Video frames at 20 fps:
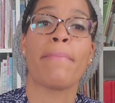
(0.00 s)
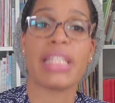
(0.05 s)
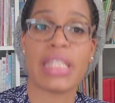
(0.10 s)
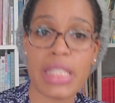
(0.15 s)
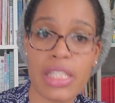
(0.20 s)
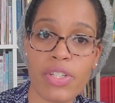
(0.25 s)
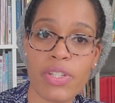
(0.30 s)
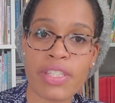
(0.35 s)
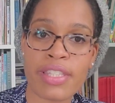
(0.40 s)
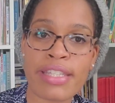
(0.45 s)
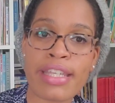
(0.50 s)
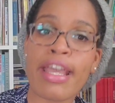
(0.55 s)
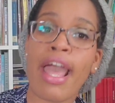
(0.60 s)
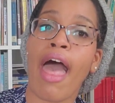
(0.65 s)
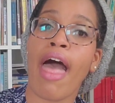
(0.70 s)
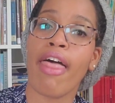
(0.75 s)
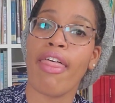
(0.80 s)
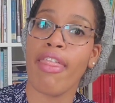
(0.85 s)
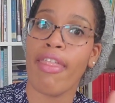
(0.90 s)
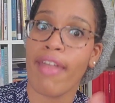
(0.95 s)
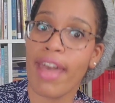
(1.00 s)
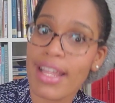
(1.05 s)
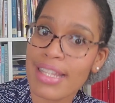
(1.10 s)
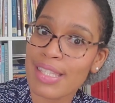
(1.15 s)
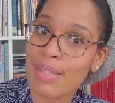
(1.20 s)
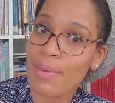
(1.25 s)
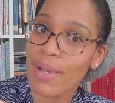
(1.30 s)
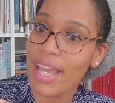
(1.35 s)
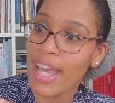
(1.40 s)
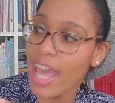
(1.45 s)
seriously,
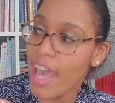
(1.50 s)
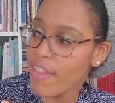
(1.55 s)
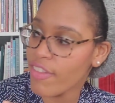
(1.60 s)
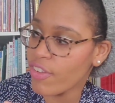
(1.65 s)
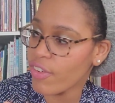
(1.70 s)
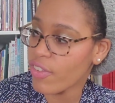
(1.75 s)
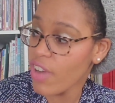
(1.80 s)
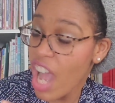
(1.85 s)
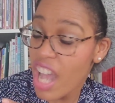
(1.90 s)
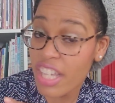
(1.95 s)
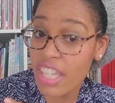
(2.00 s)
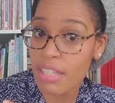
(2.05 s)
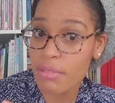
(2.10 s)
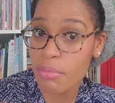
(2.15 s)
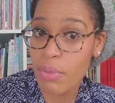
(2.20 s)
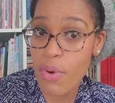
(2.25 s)
that's why I have the rocking